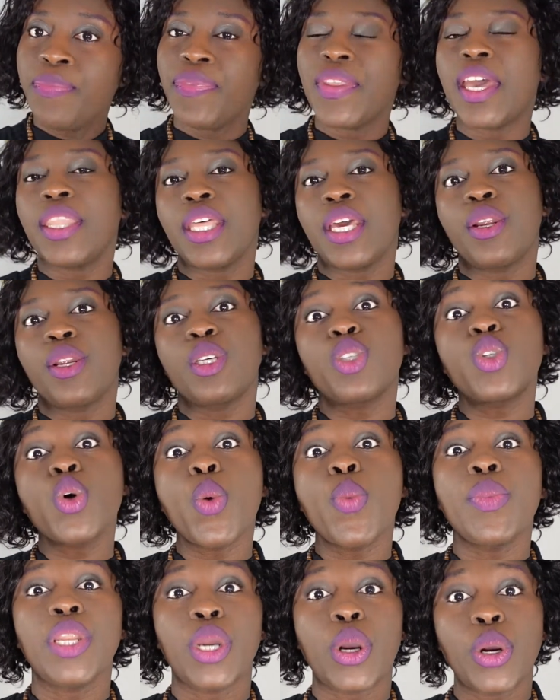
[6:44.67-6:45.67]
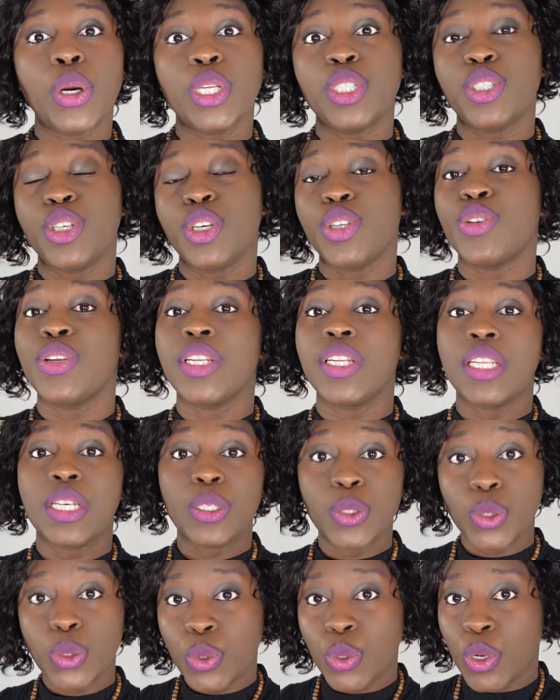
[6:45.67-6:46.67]
and there are so many other children
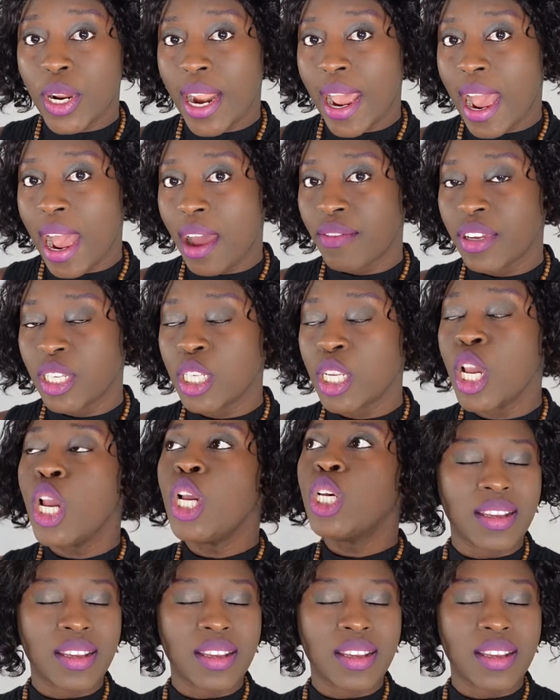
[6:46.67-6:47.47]
that do not have it.